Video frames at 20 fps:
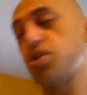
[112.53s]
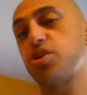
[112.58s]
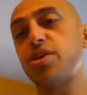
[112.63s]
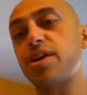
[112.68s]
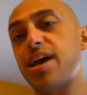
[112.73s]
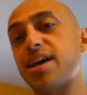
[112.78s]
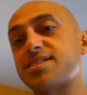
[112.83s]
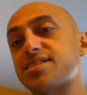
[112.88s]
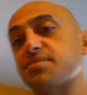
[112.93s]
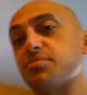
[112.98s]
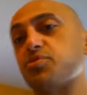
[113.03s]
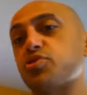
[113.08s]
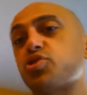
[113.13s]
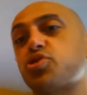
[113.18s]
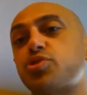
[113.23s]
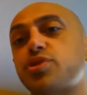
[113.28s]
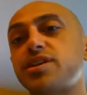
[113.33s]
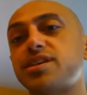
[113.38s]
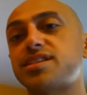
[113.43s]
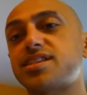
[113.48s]
You add some
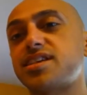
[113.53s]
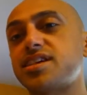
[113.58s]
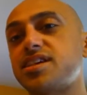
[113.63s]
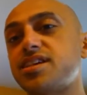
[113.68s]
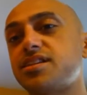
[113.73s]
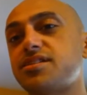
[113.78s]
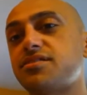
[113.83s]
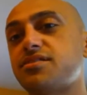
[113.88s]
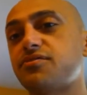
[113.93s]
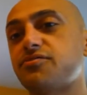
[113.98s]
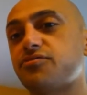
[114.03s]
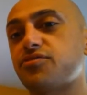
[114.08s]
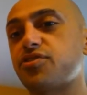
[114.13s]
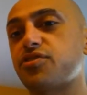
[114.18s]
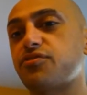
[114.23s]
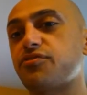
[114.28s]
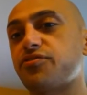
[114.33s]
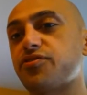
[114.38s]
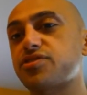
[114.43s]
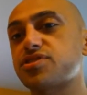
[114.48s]
creatine for
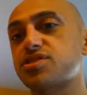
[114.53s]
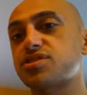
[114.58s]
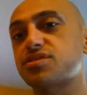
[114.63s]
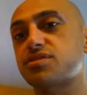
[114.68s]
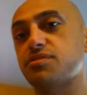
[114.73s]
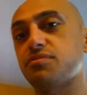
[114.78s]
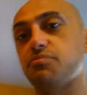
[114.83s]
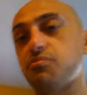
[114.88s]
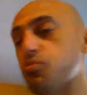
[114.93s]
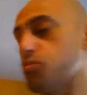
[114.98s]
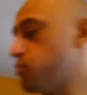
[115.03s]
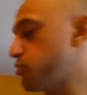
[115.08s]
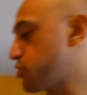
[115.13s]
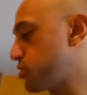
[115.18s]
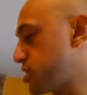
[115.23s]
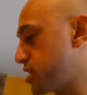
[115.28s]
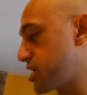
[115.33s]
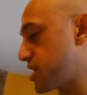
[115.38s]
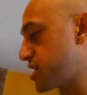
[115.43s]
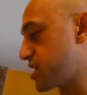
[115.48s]
your first
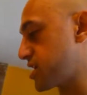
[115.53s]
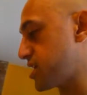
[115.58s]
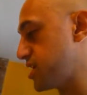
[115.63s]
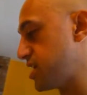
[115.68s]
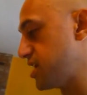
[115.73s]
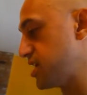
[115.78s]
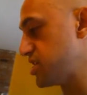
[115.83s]
morning